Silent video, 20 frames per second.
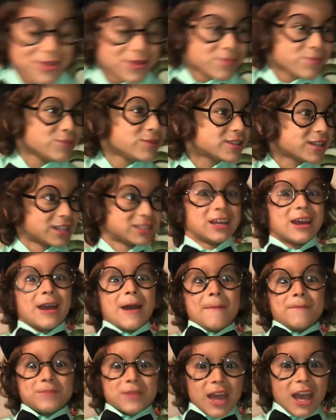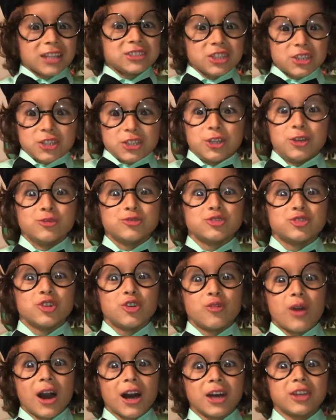Because executioner
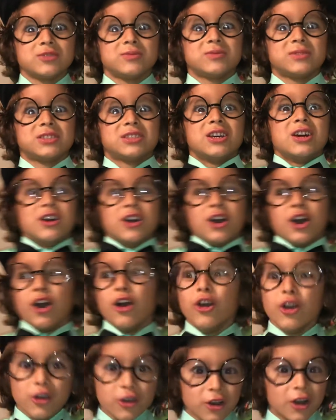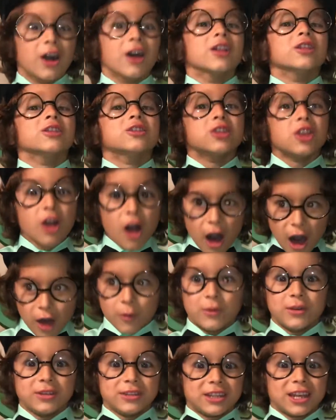wasps hurt a lot
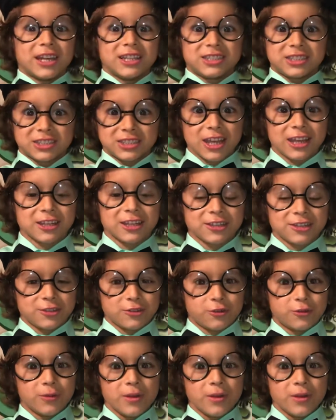when they sting you.